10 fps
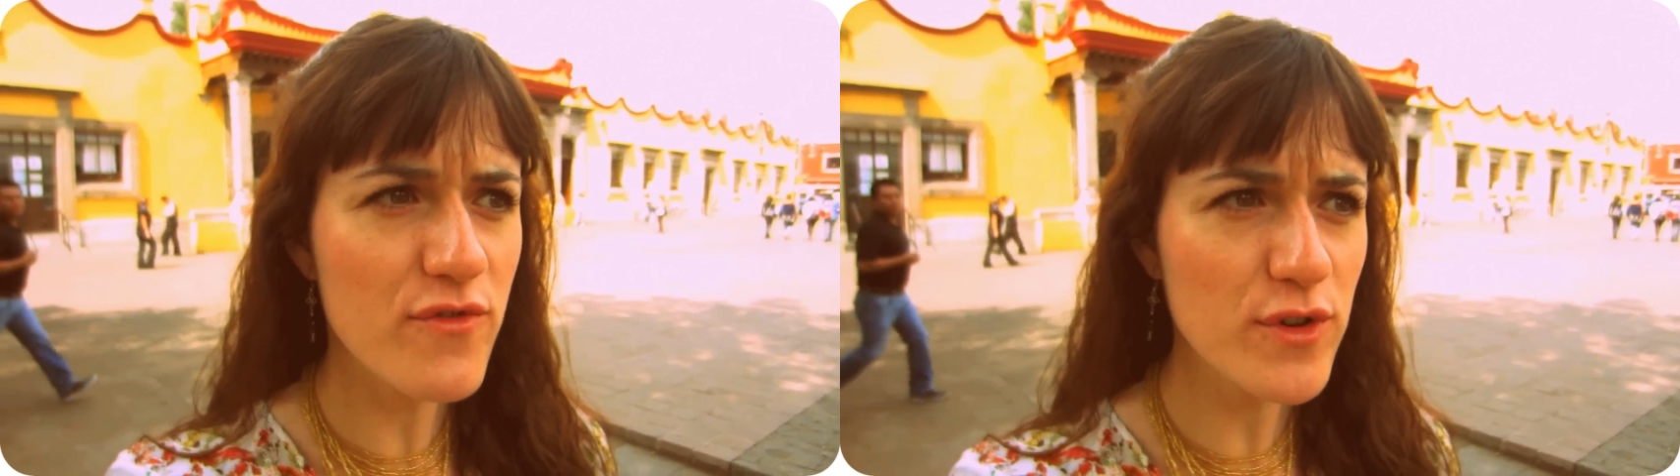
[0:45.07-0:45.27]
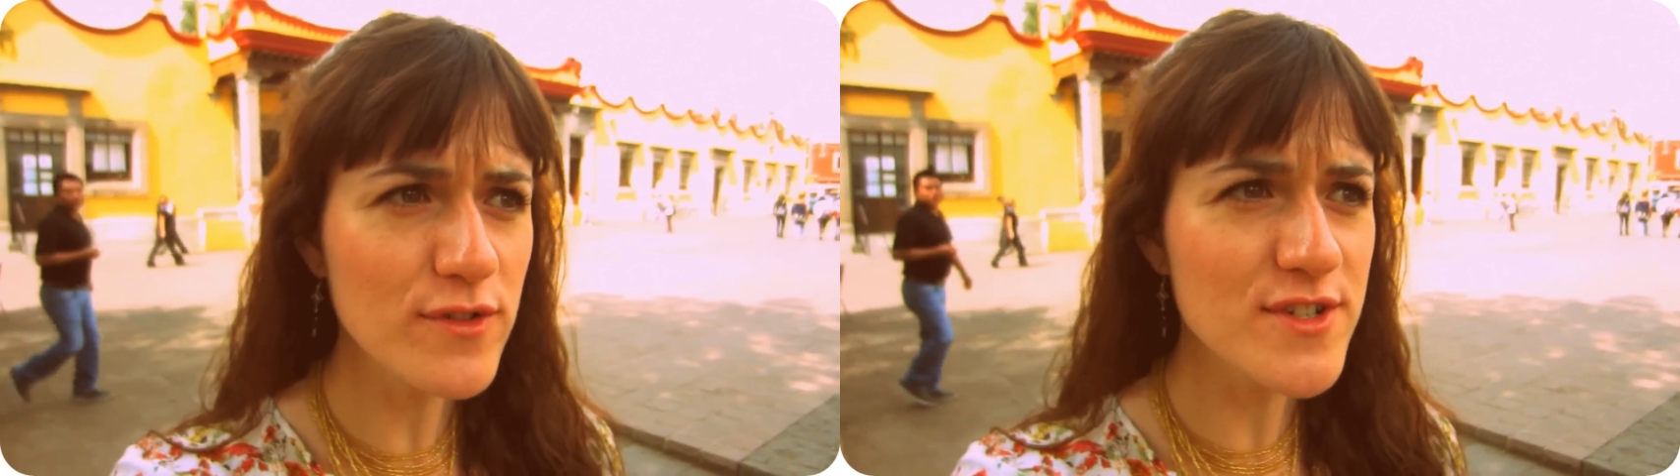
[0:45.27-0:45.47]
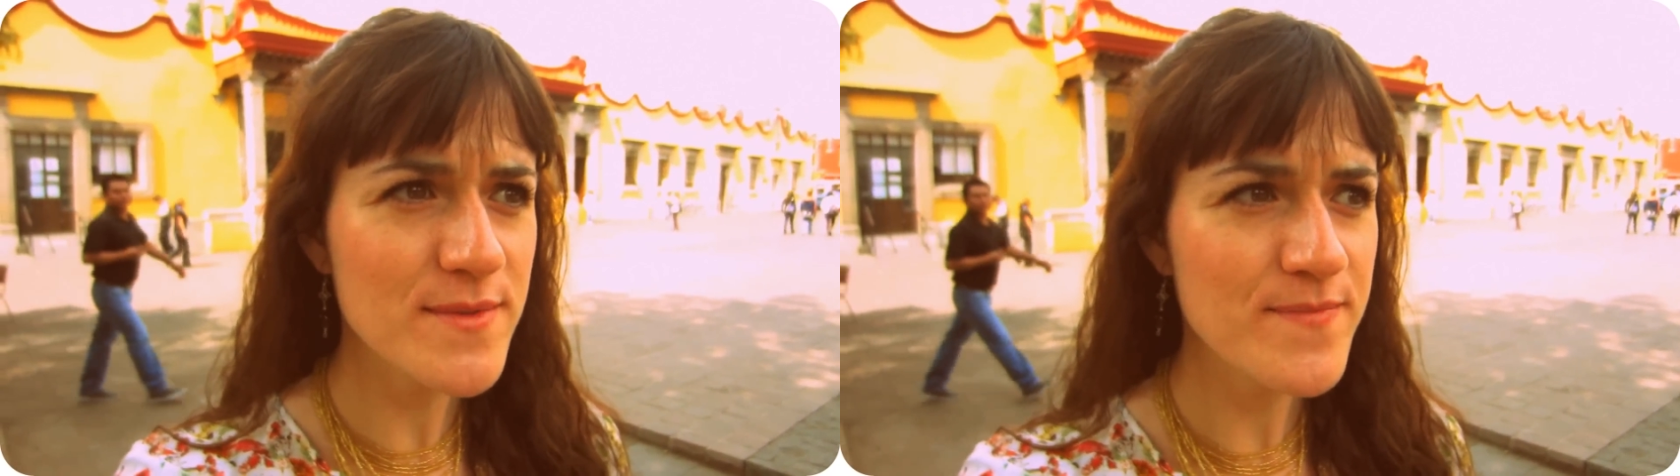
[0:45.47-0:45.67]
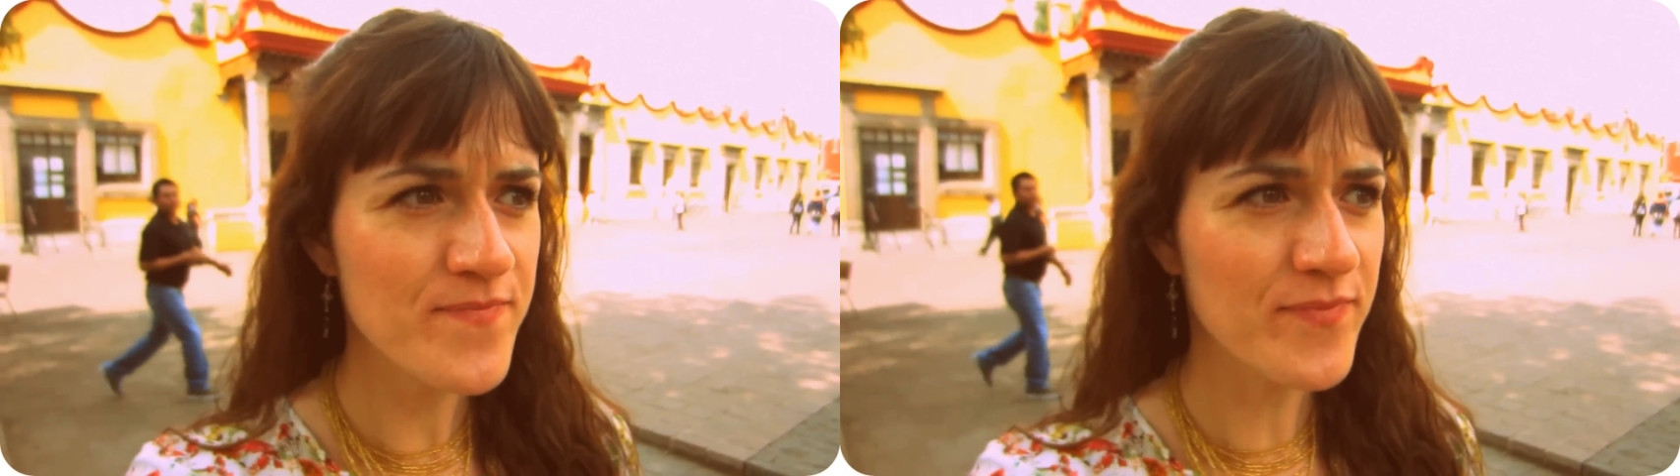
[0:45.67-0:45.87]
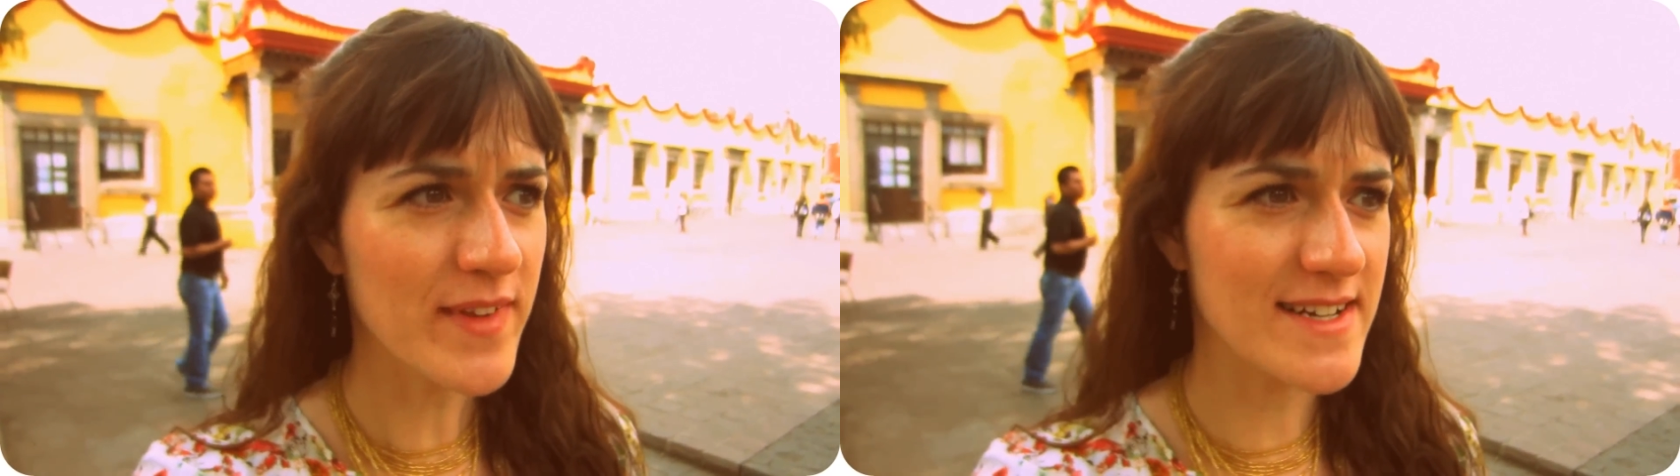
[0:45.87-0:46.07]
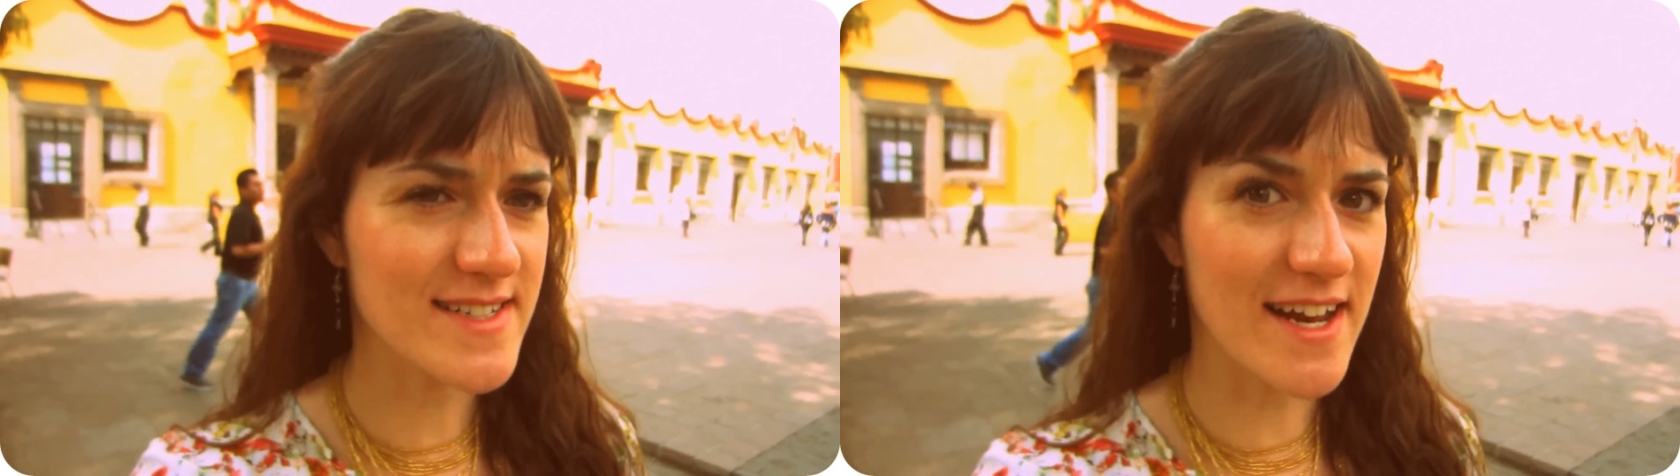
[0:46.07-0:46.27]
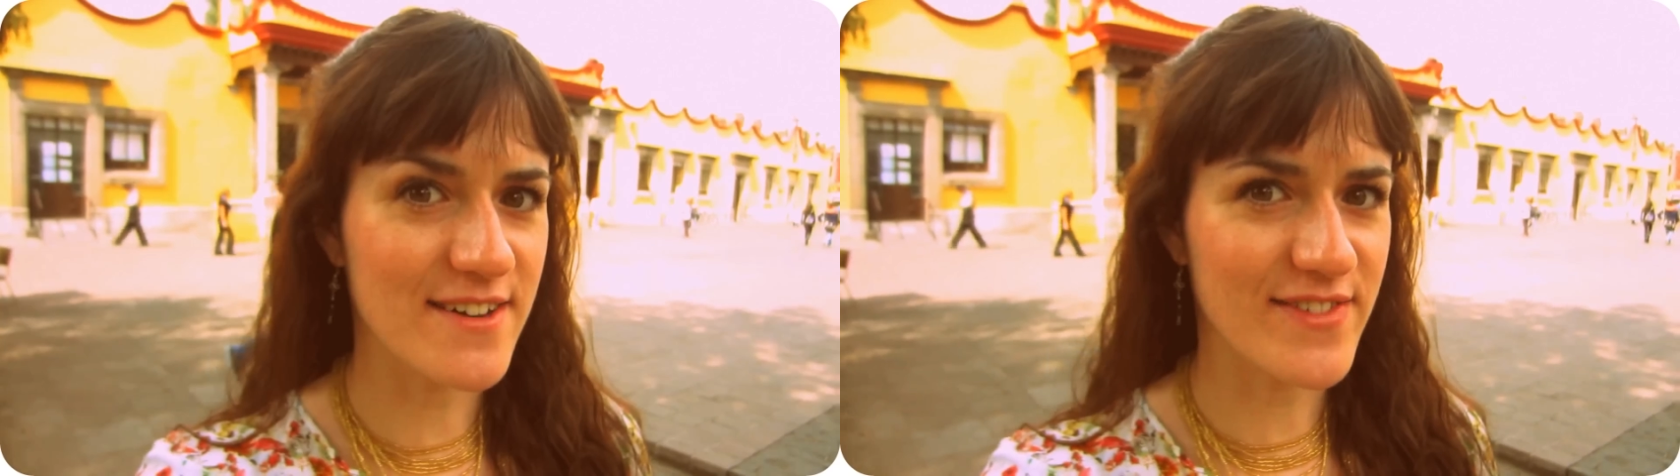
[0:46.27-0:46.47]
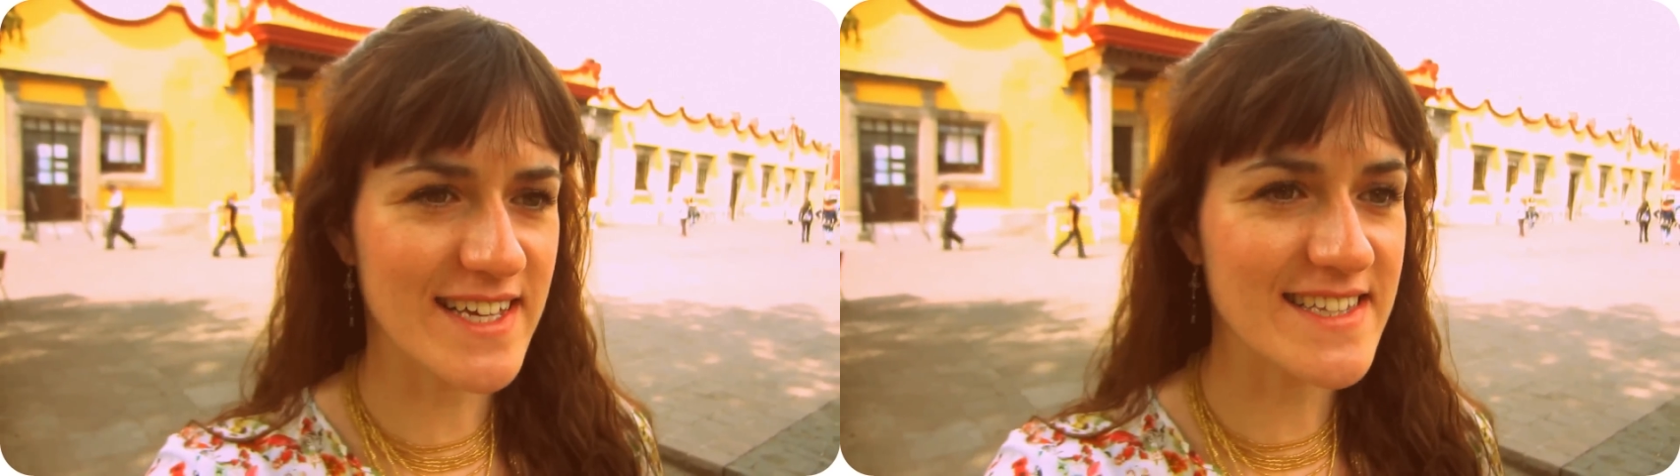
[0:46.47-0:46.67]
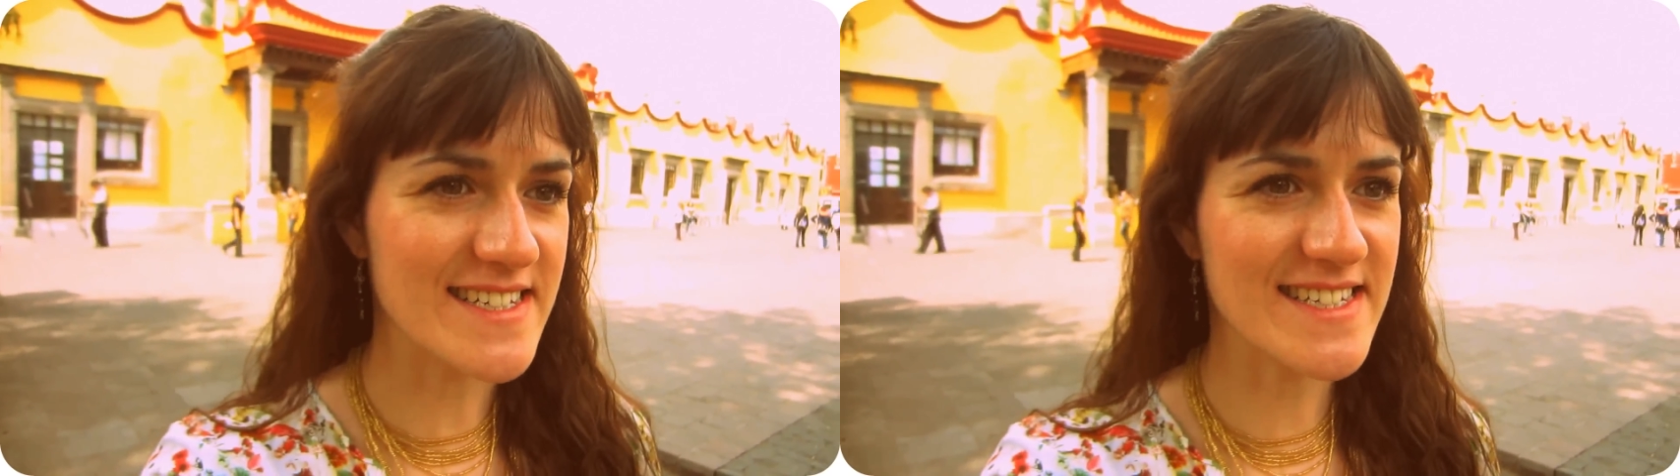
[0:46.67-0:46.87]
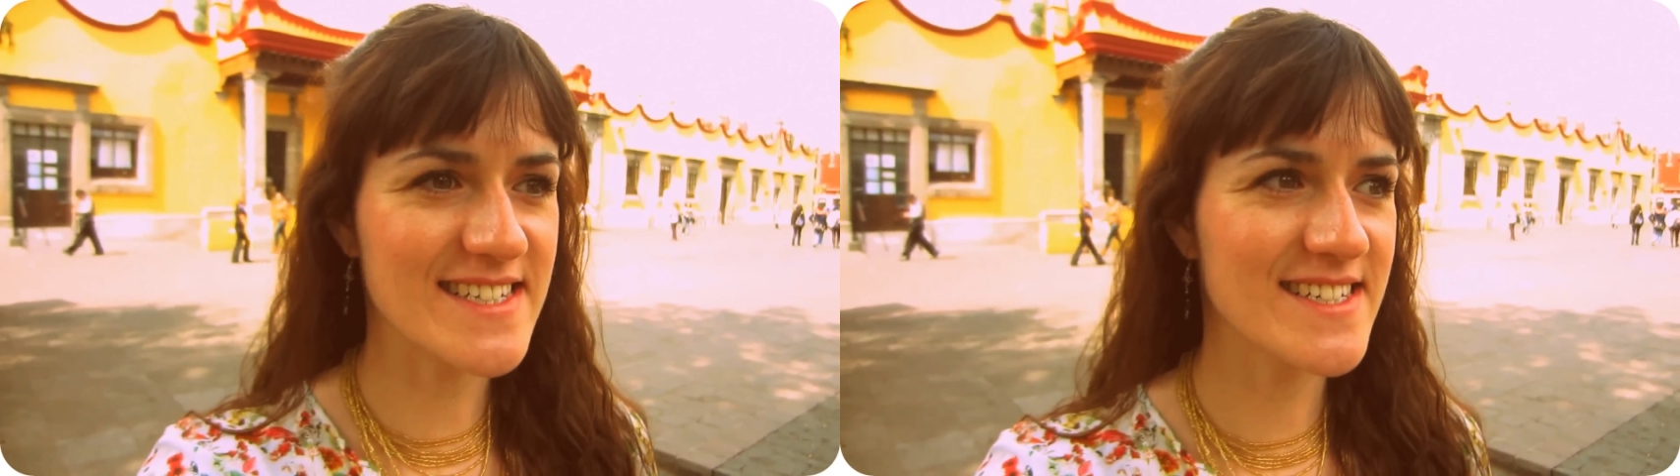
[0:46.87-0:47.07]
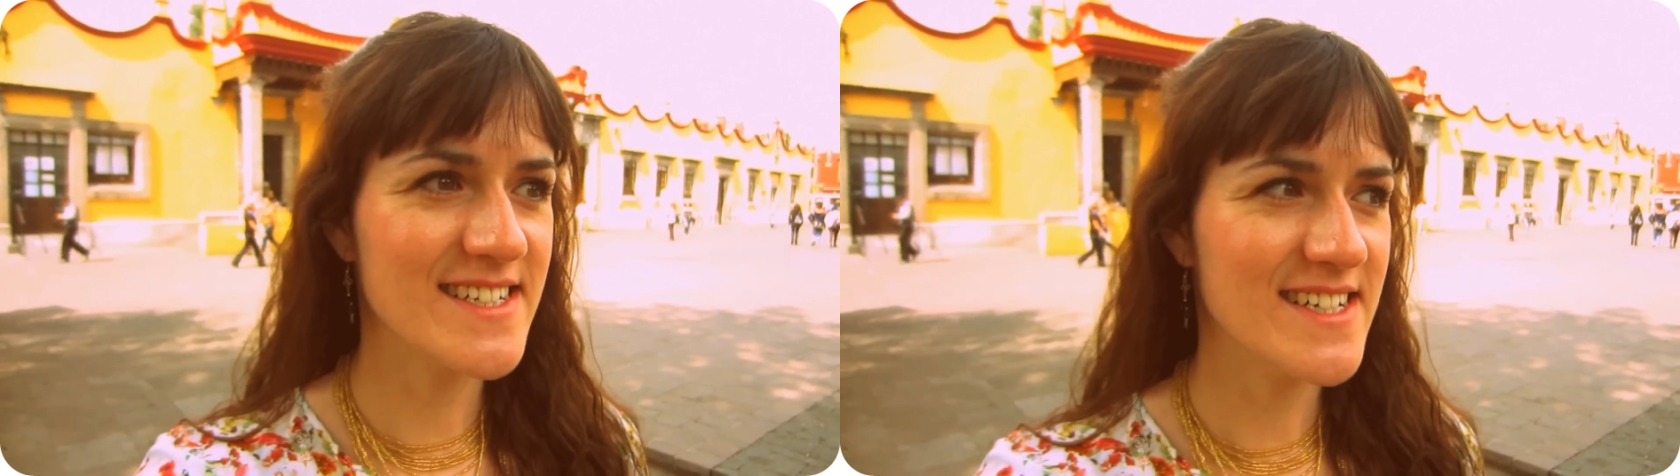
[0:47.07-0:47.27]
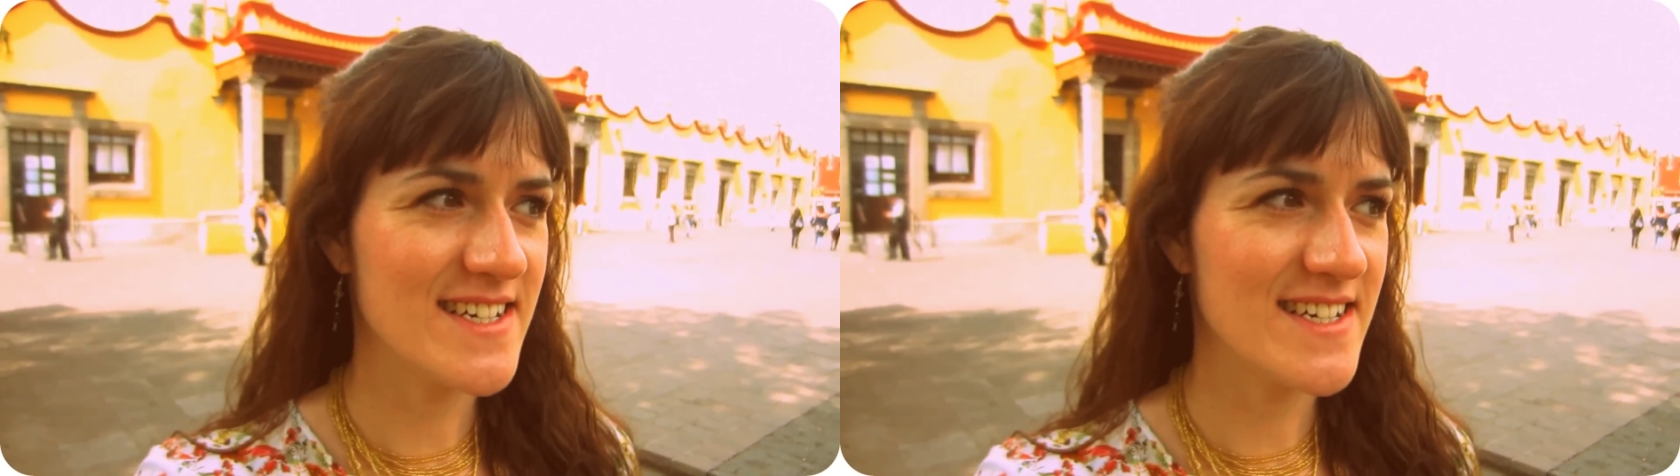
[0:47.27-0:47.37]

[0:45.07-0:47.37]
fruit, and it's kind of like this